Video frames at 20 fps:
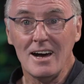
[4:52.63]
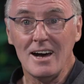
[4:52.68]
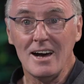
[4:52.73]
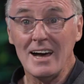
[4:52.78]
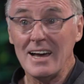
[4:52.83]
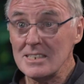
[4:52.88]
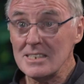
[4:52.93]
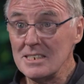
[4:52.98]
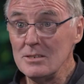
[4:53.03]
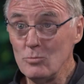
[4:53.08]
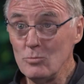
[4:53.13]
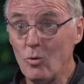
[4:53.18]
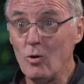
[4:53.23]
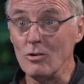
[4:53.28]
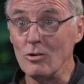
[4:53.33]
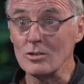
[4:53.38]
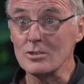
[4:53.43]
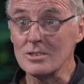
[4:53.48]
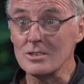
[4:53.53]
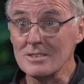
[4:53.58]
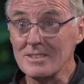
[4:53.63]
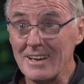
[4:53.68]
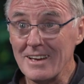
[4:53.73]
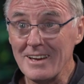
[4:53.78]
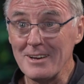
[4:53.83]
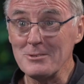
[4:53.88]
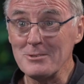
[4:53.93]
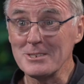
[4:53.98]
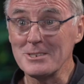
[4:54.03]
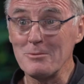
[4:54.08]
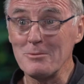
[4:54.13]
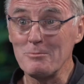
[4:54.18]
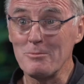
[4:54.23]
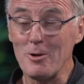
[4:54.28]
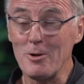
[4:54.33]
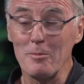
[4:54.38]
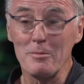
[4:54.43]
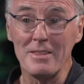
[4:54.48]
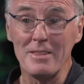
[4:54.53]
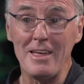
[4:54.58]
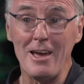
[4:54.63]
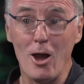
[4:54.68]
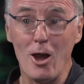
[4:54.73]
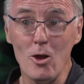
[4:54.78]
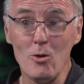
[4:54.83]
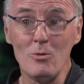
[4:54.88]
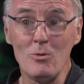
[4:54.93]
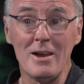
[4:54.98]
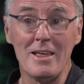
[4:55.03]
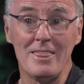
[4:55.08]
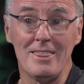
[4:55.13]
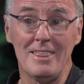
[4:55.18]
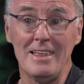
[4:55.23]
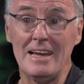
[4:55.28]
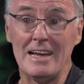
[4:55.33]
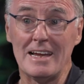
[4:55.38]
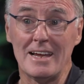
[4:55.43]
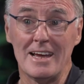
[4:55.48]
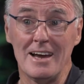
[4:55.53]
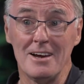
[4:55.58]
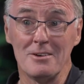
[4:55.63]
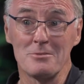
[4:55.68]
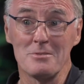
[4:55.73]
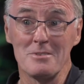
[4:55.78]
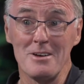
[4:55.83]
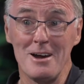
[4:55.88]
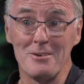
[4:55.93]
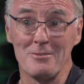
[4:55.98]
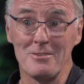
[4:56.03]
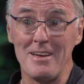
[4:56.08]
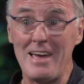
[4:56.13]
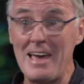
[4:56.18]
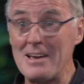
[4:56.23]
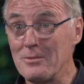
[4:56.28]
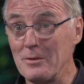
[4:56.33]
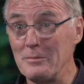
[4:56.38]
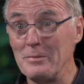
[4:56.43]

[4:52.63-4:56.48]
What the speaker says: I actually was. That was probably the only thing I've ever